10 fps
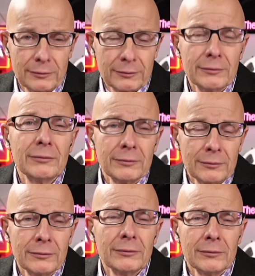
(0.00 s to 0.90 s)

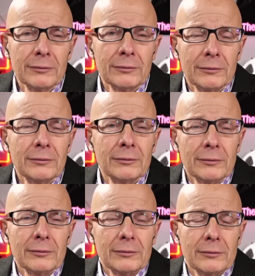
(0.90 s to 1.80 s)

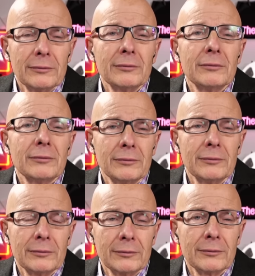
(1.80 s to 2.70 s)

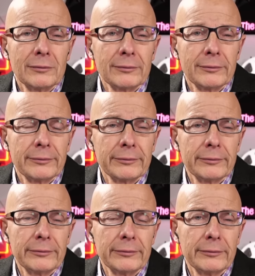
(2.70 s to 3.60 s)

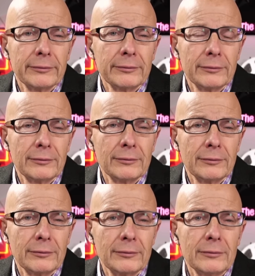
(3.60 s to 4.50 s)

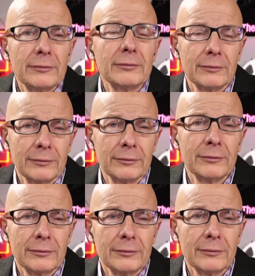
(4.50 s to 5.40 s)

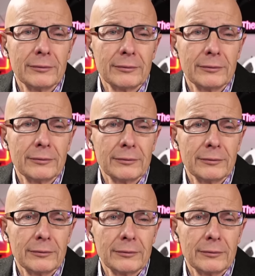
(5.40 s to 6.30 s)

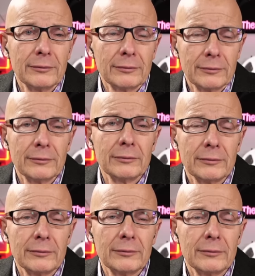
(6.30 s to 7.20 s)

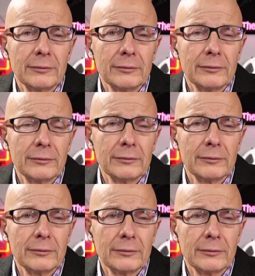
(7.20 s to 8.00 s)
(silent)